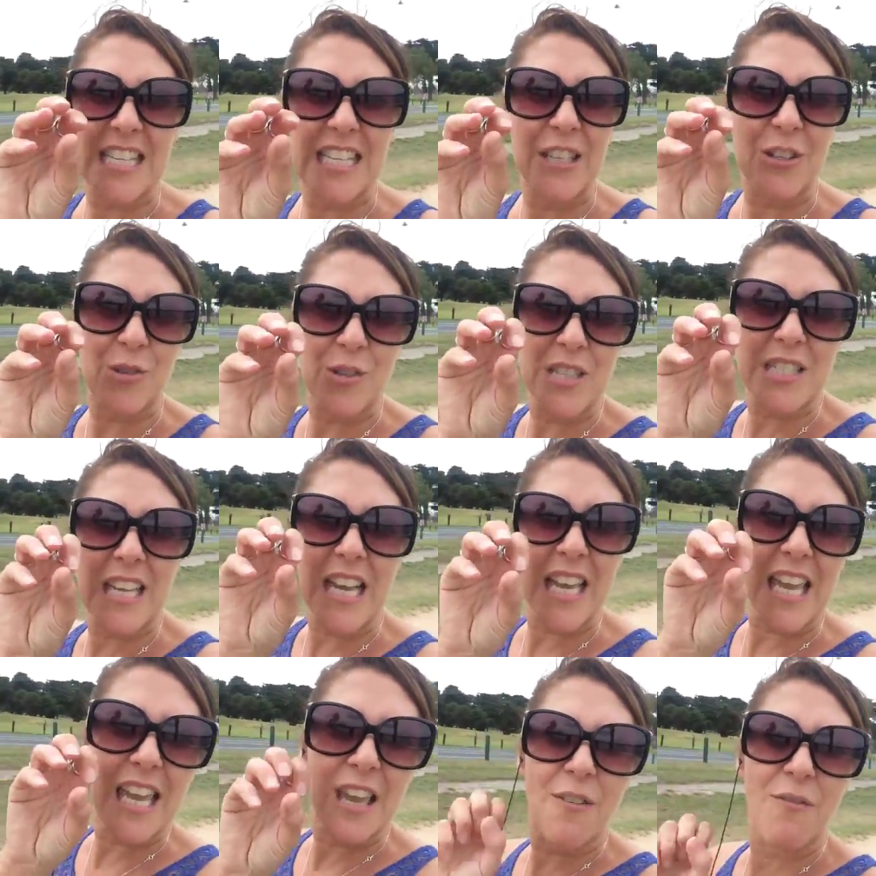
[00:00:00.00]
a little
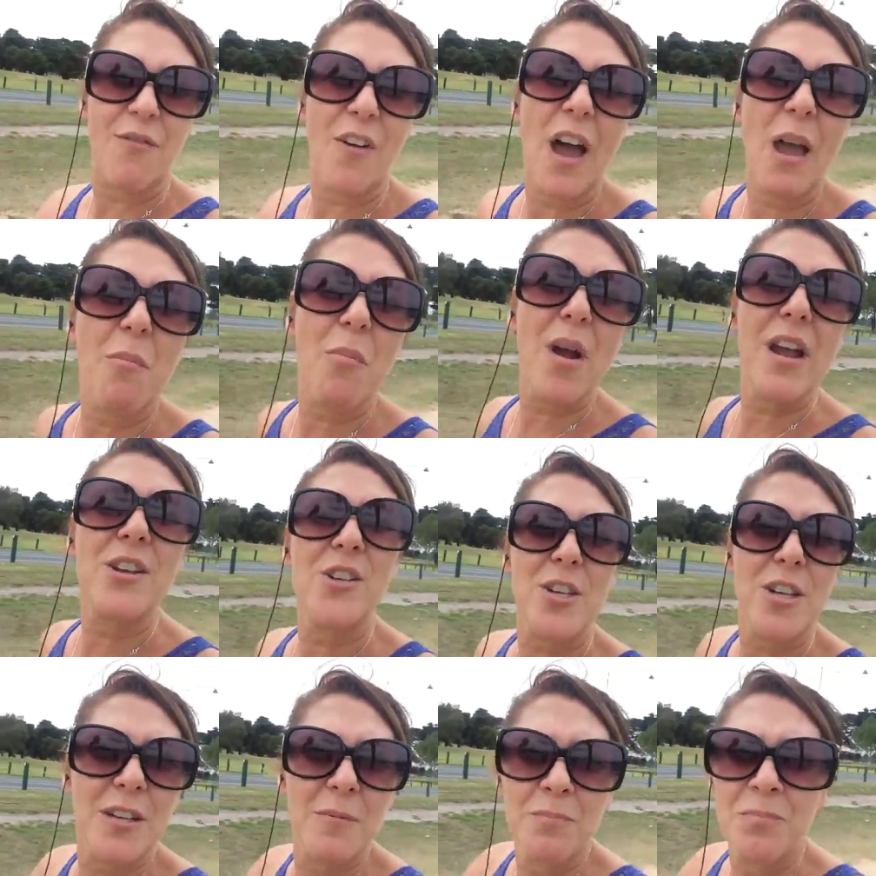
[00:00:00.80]
sucking and
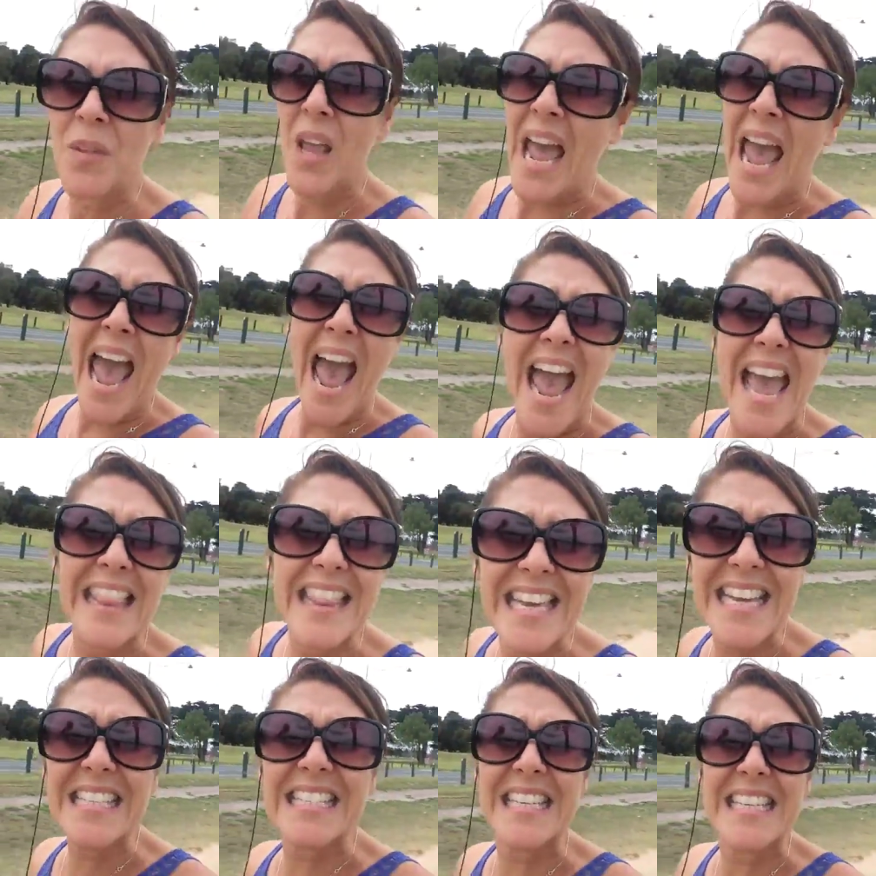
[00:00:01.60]
vibration. And
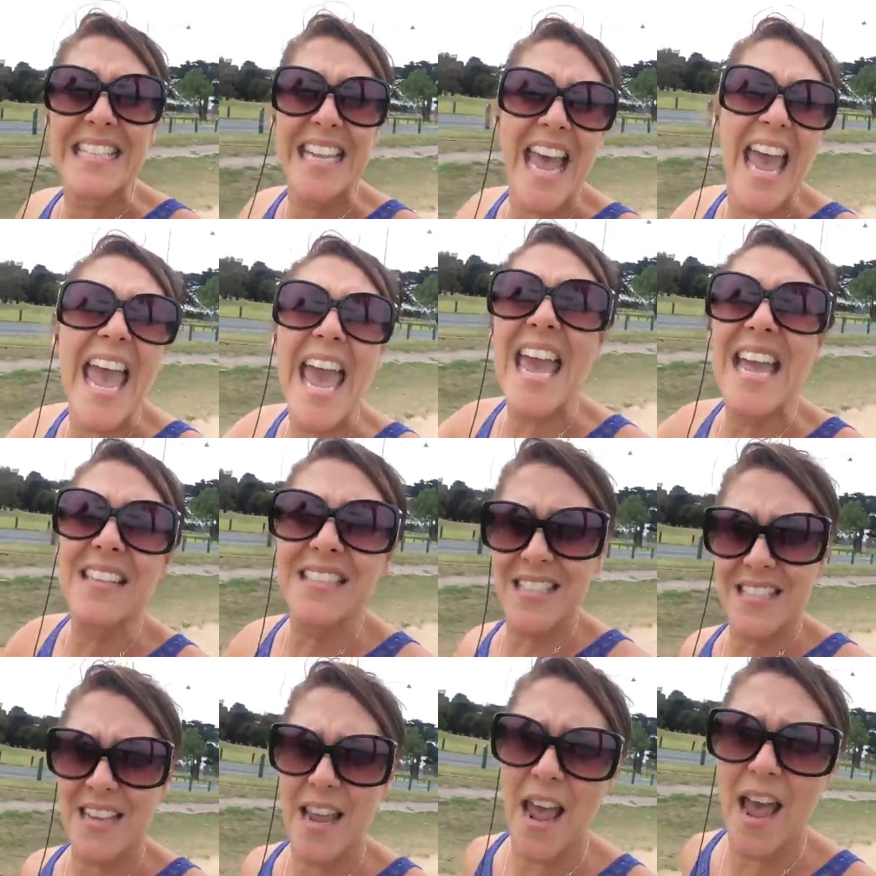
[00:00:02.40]
this is
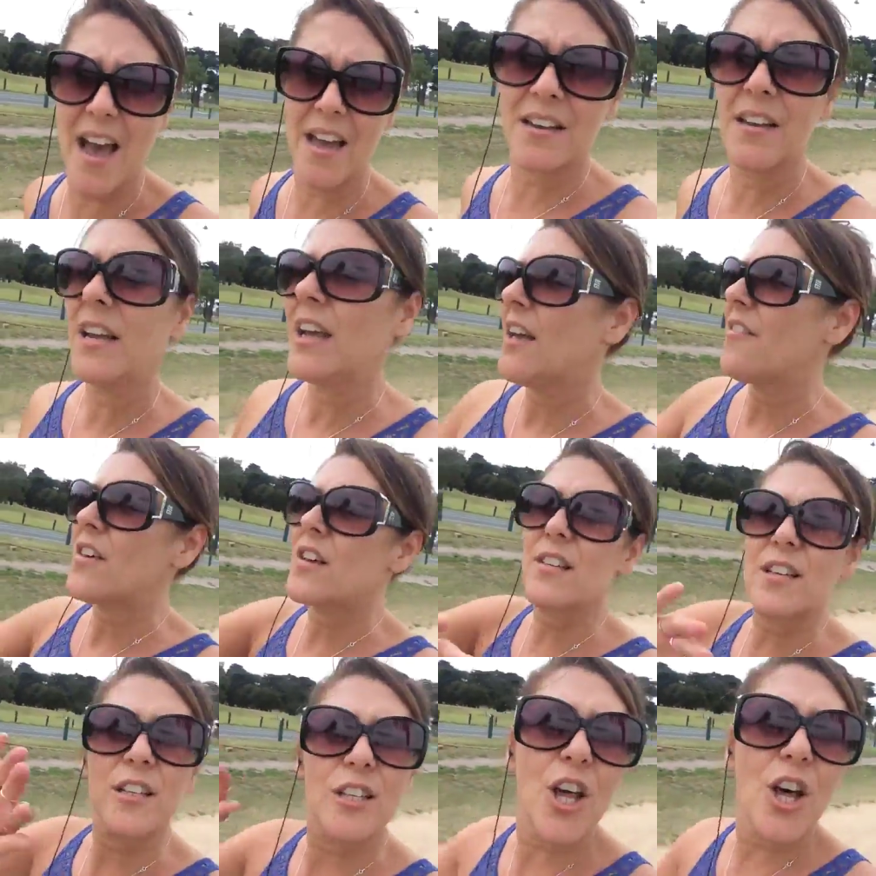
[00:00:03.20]
hands down,
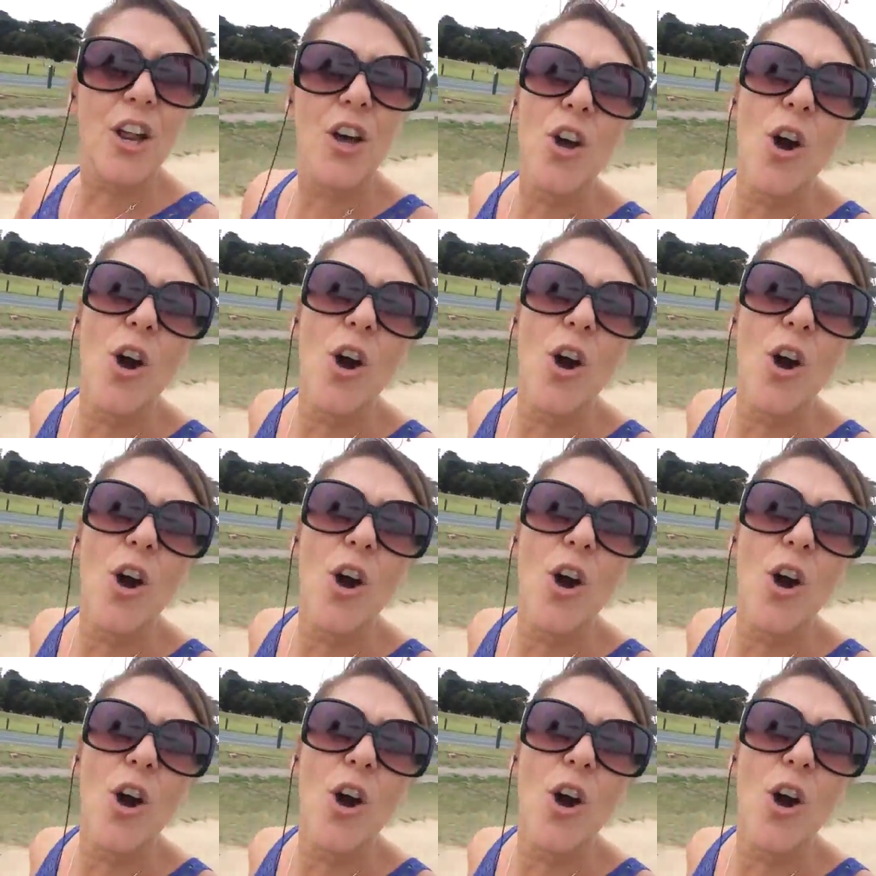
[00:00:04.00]
there's a lot of